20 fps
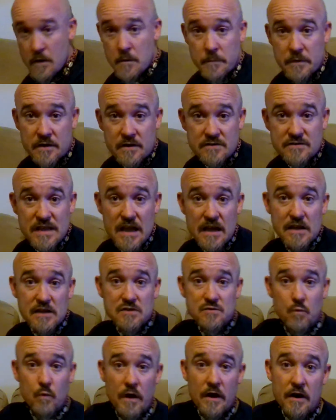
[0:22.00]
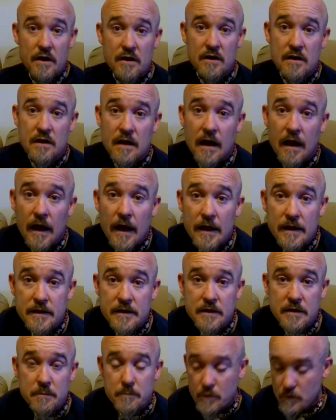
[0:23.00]
because that is where I
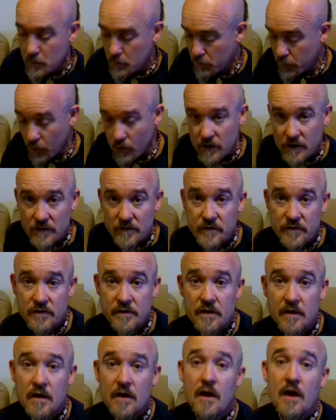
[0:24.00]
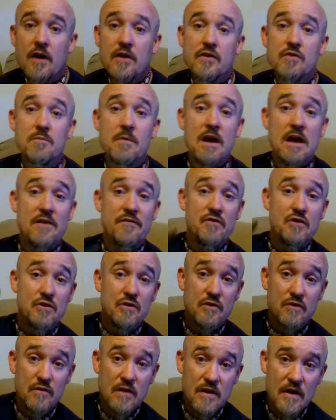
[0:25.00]
keep Boris. If
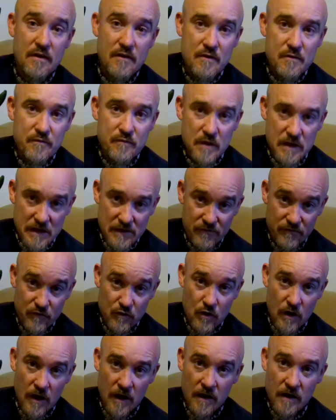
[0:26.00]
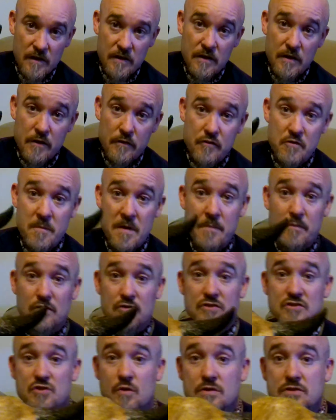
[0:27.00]
you're a member of
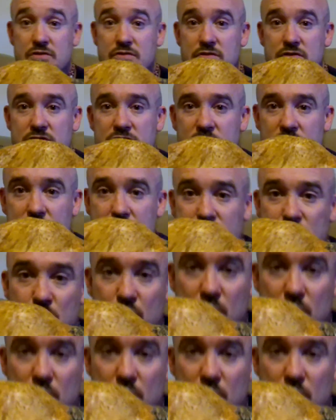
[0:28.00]
the Sorcerer's Guild, you